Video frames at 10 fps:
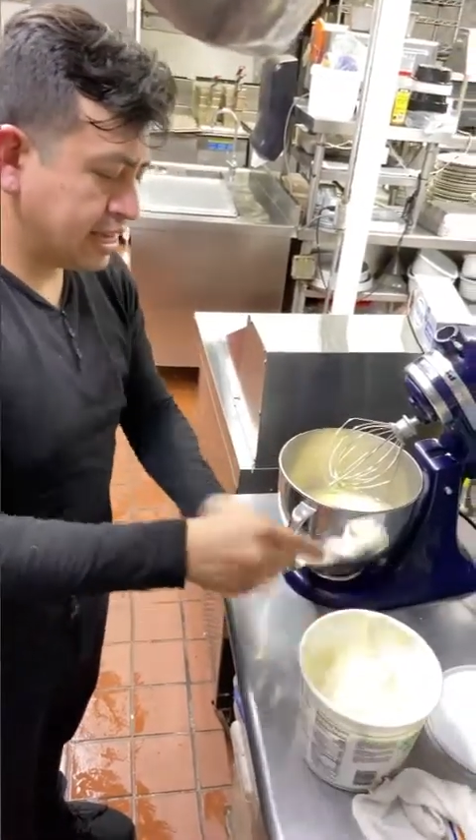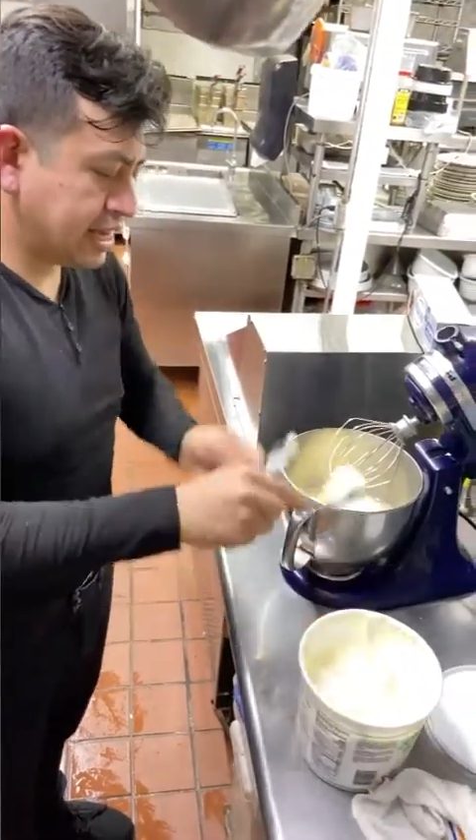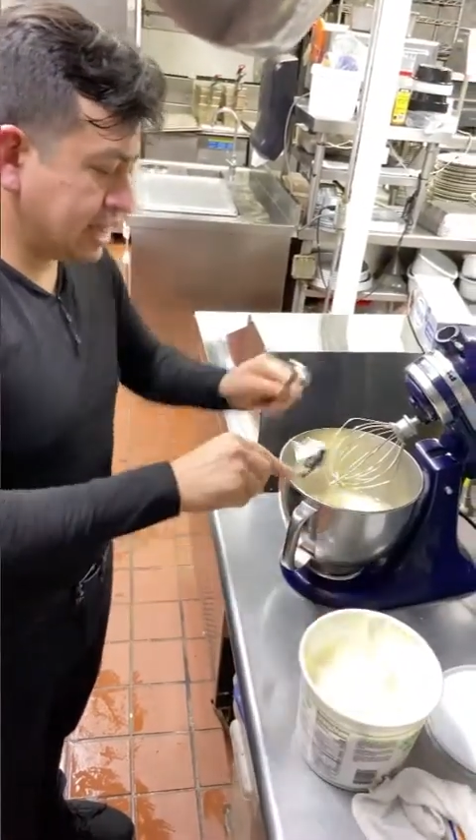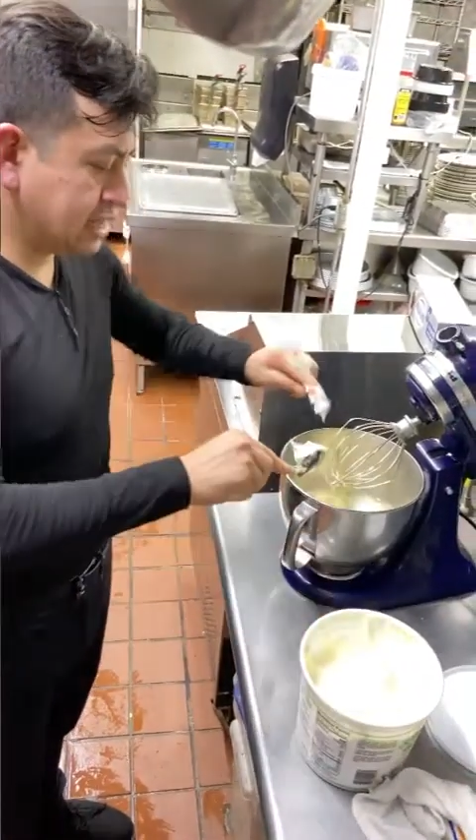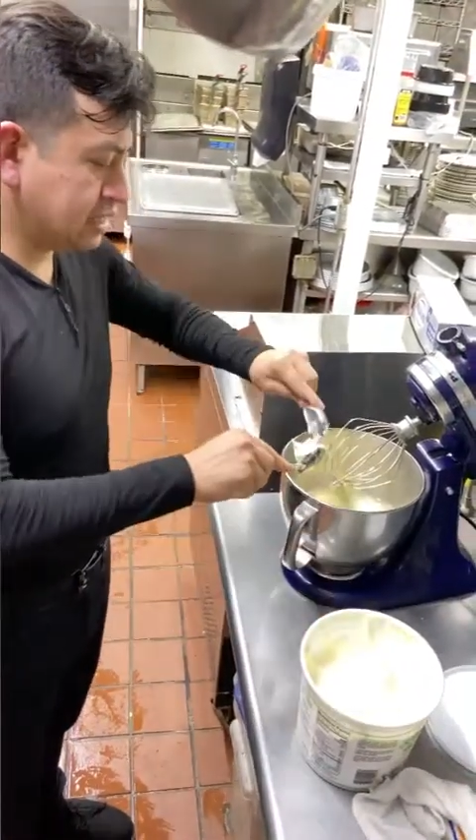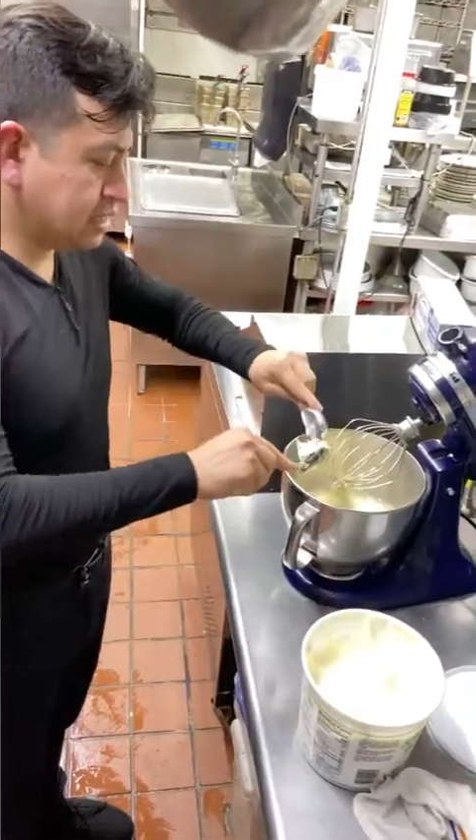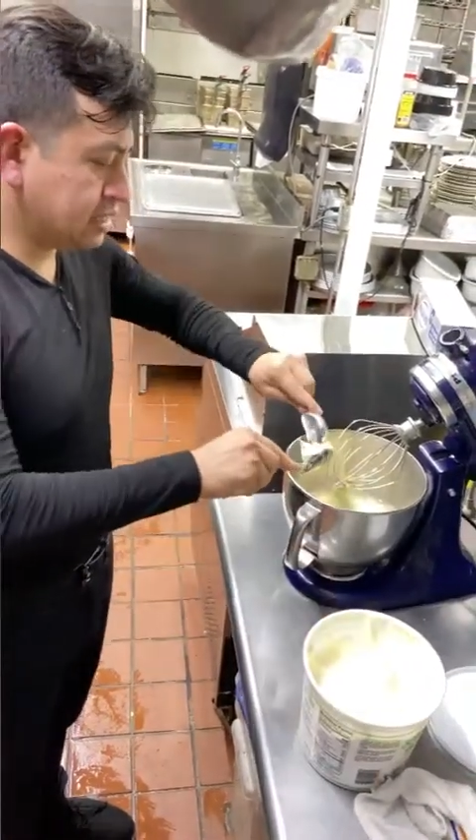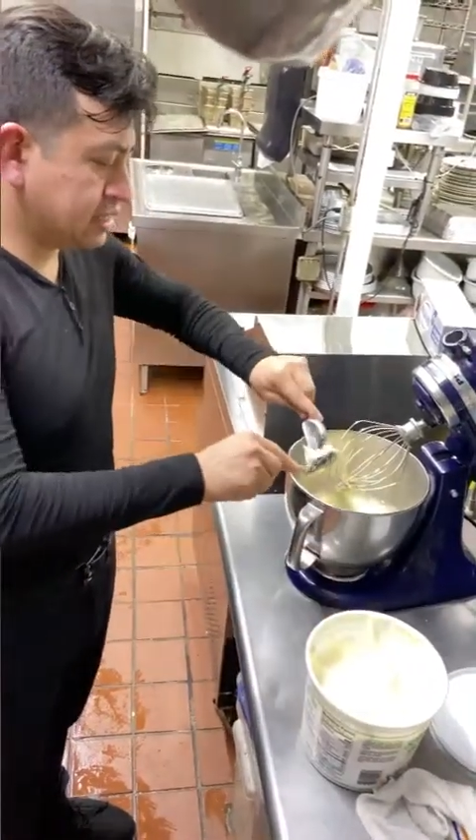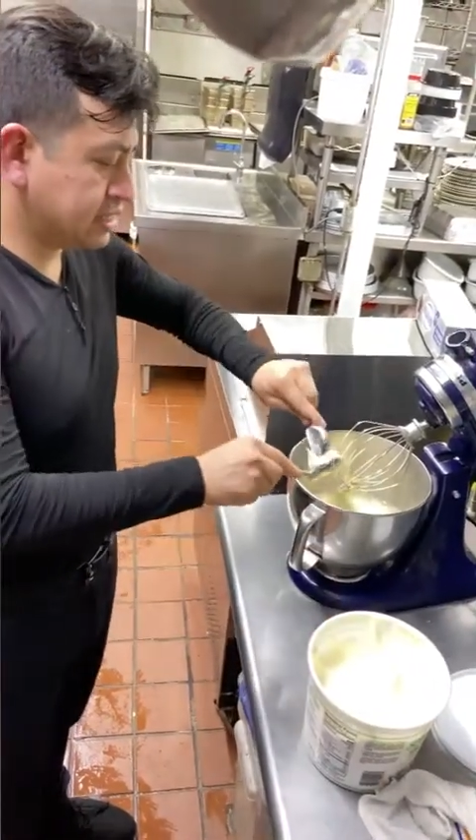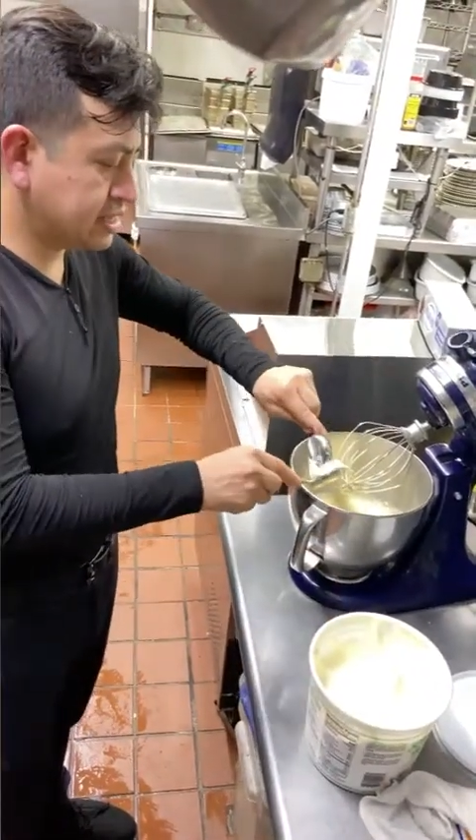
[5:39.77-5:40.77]
and
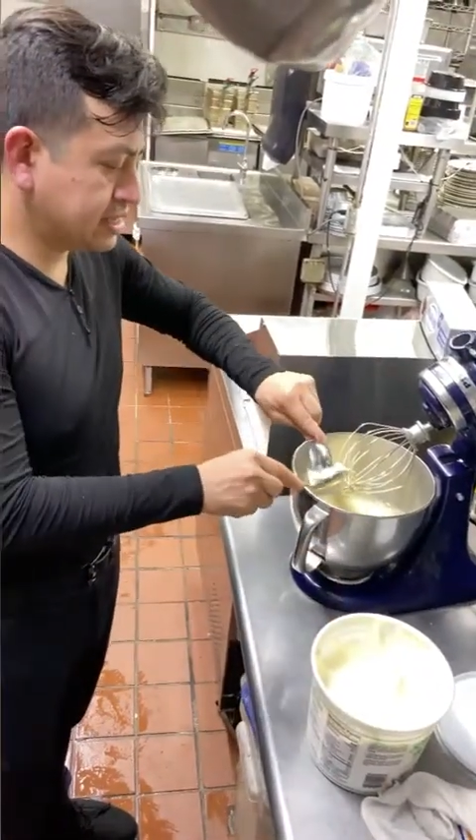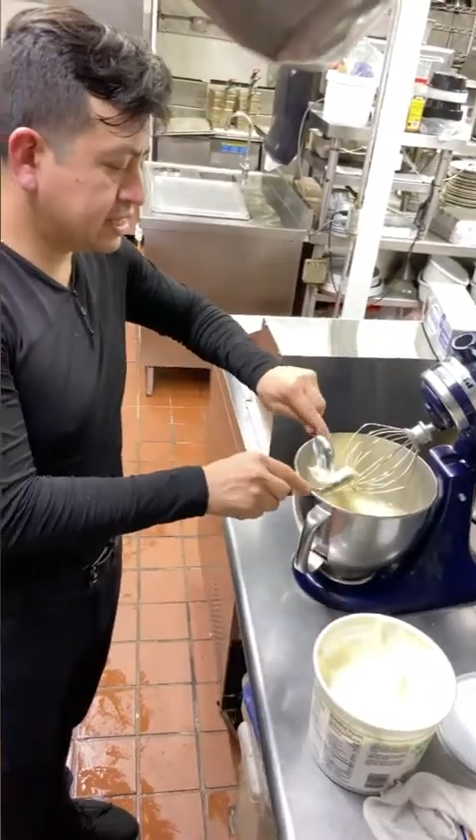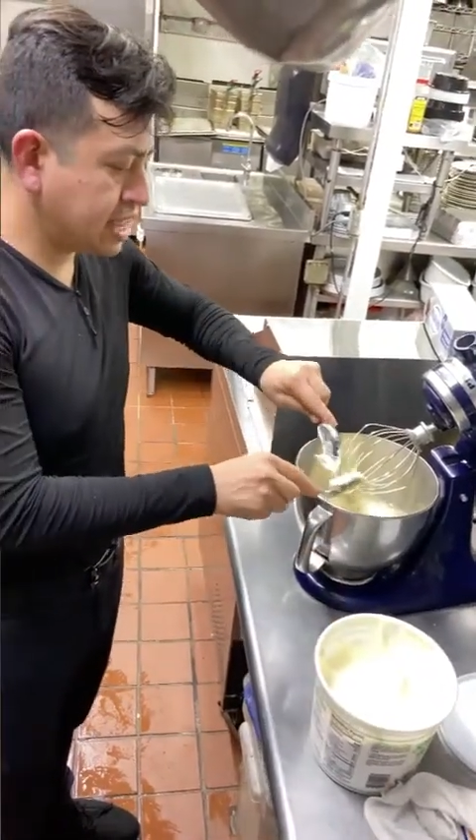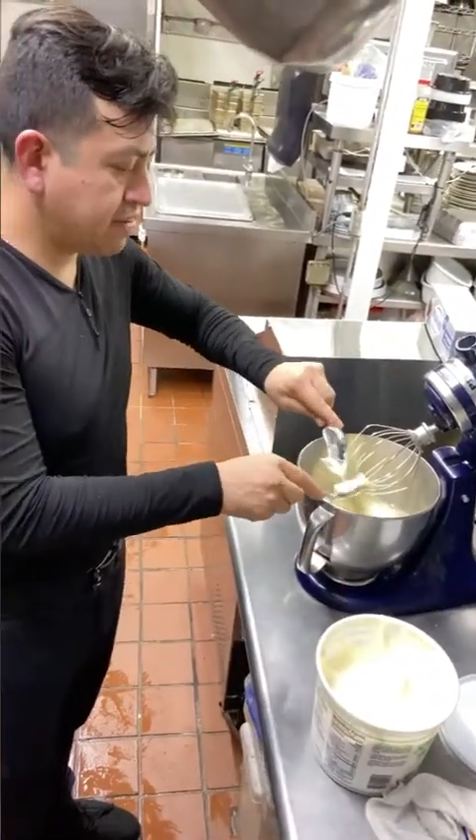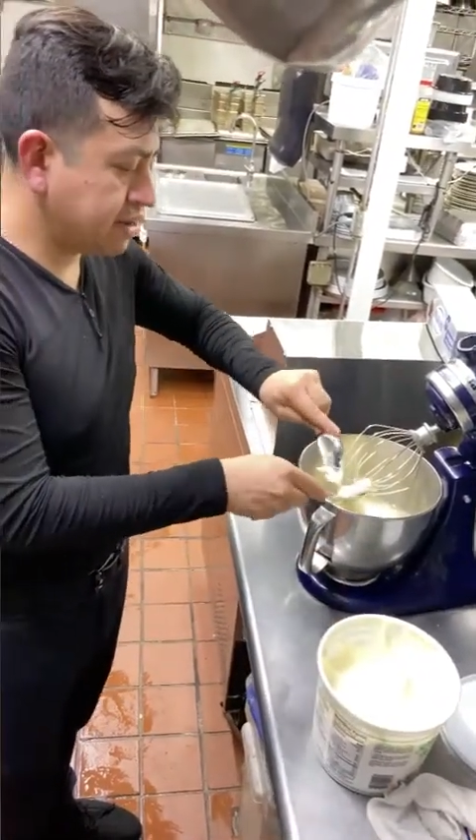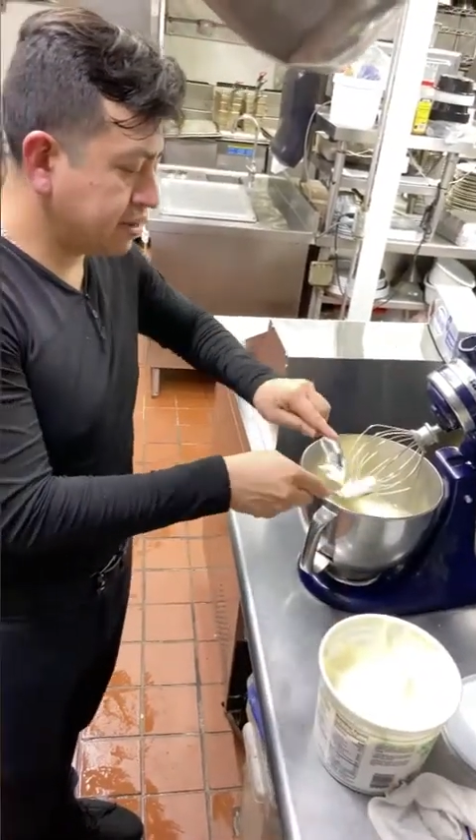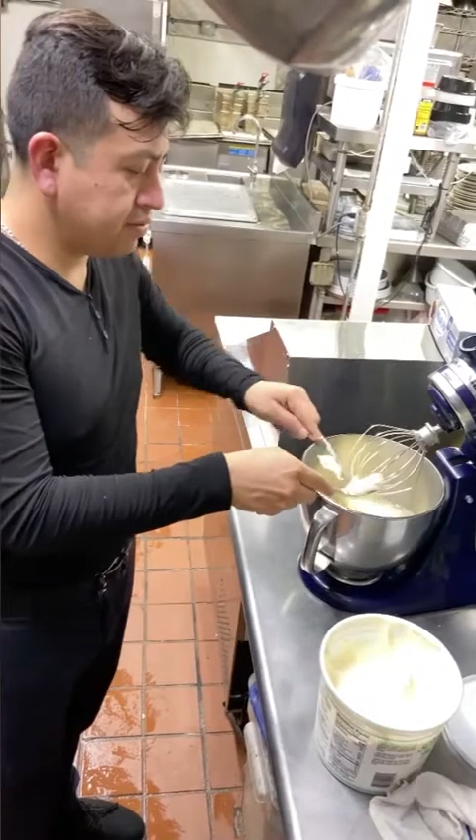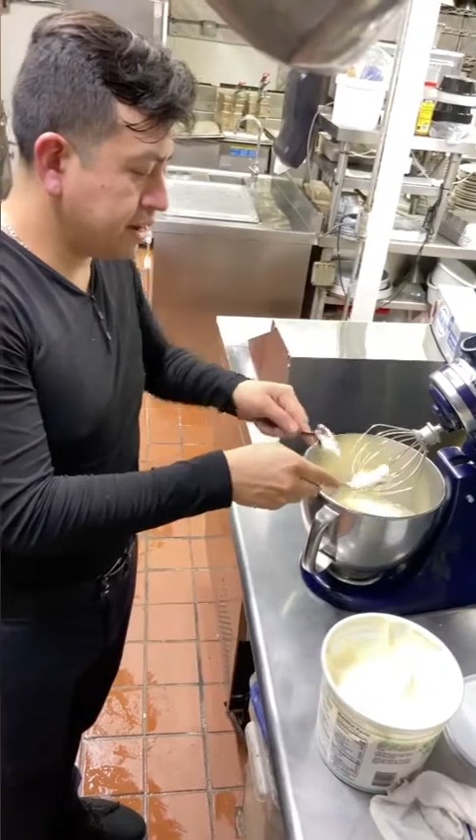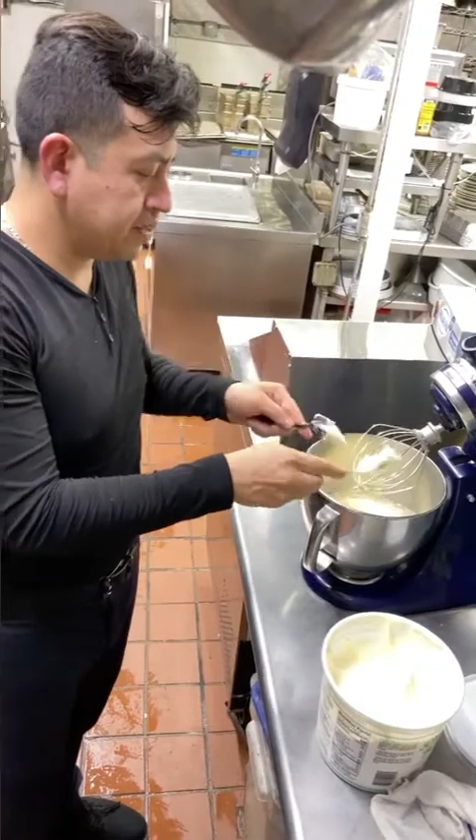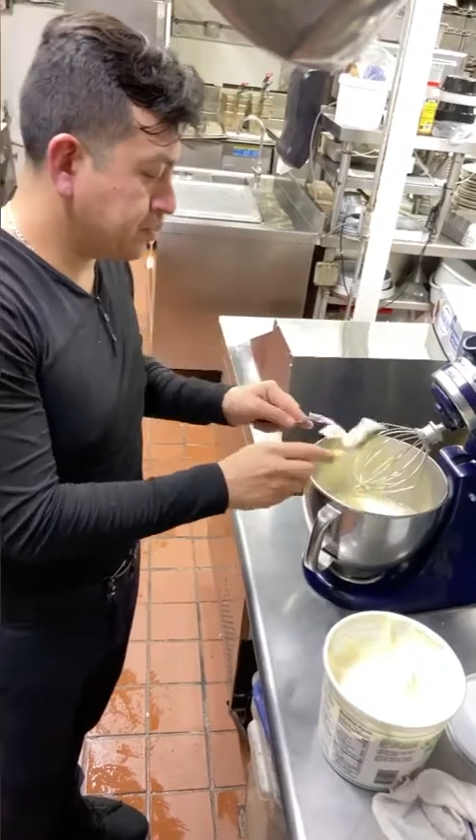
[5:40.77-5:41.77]
7, right?